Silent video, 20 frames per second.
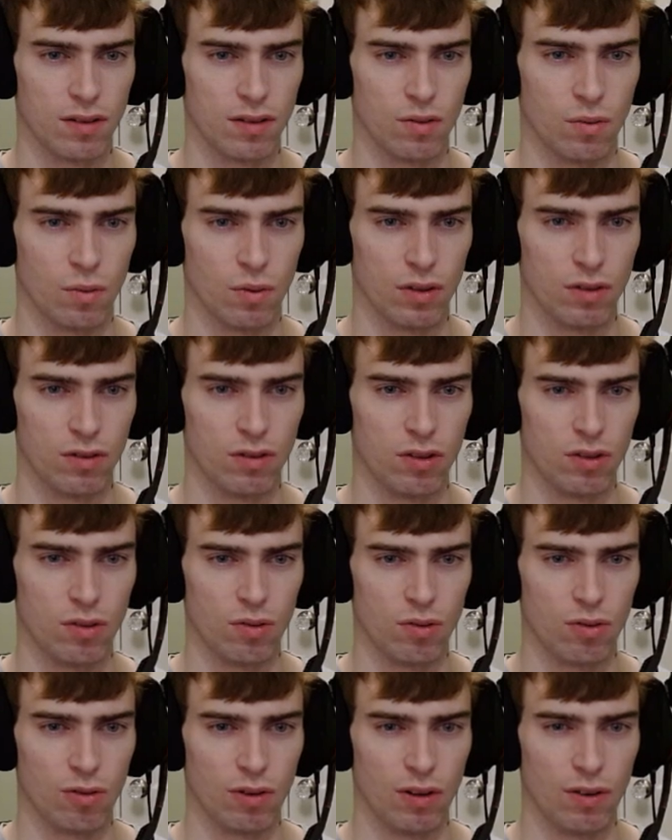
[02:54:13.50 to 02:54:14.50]
1, 2,
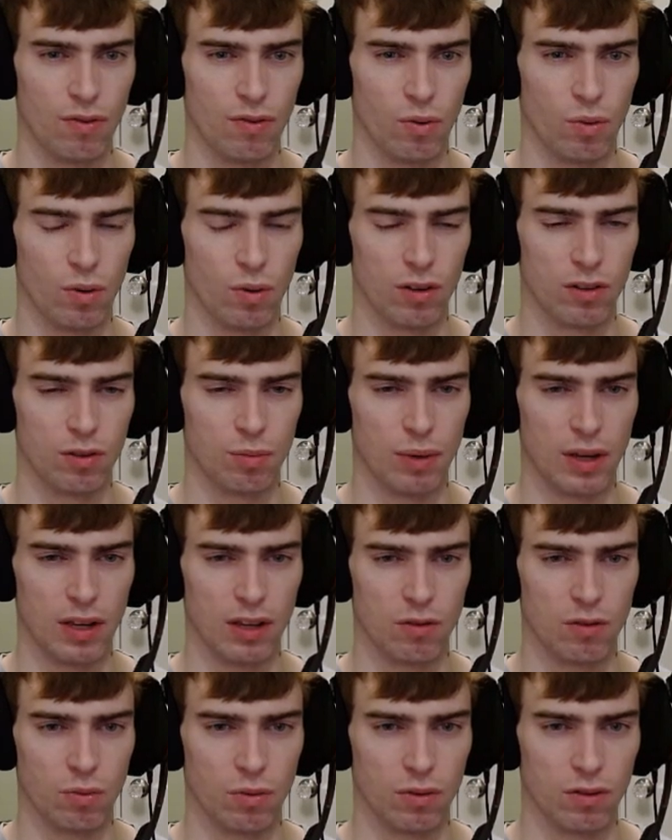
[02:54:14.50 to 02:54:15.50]
3, 4,
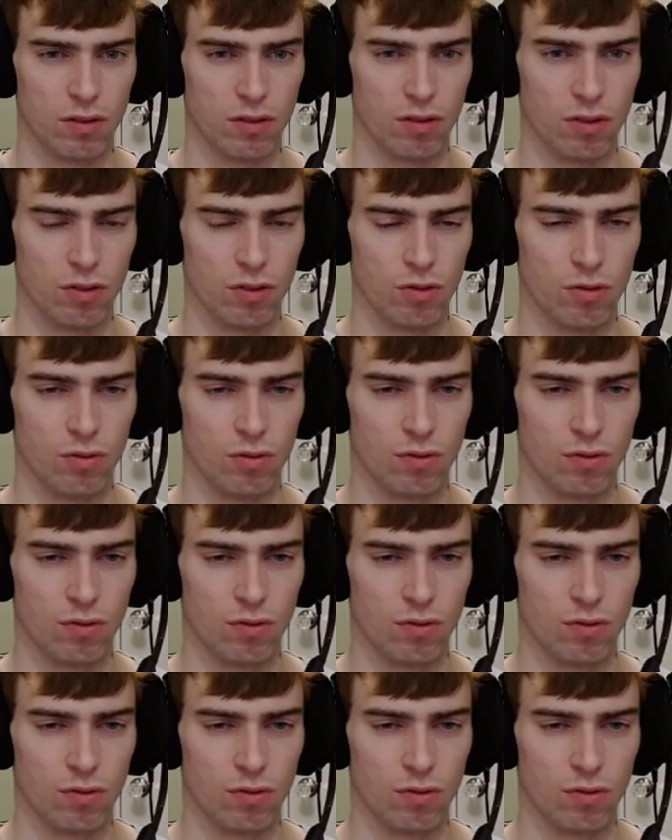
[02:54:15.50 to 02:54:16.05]
space 1, 2.